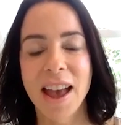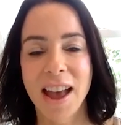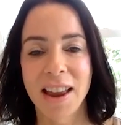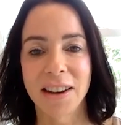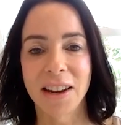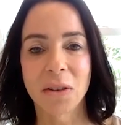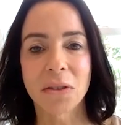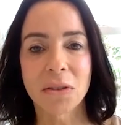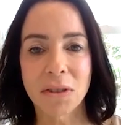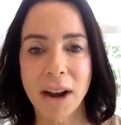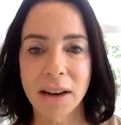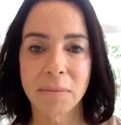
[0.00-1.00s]
and
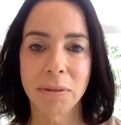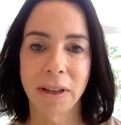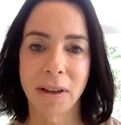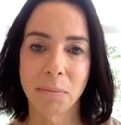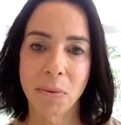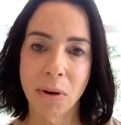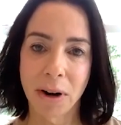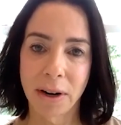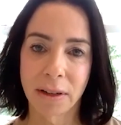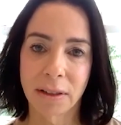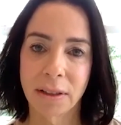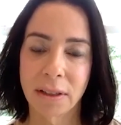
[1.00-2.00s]
incredibly
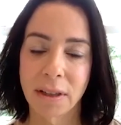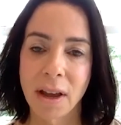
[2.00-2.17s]
important